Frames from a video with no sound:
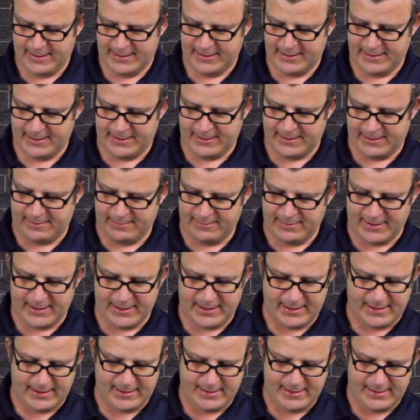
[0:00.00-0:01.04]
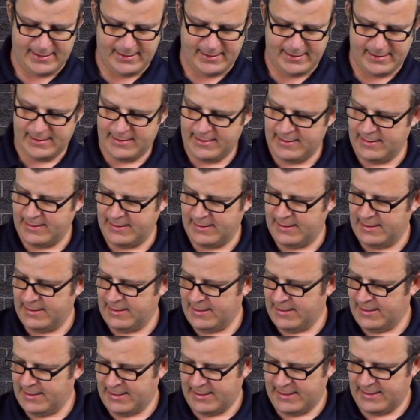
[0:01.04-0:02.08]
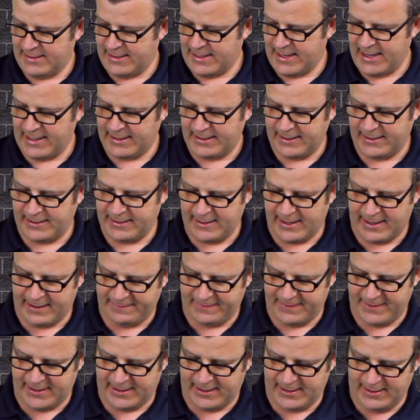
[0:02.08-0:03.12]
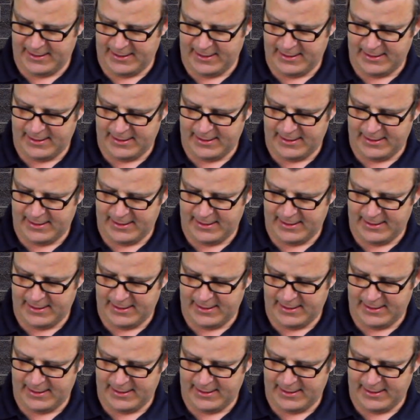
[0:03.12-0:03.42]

So we're gonna take this off here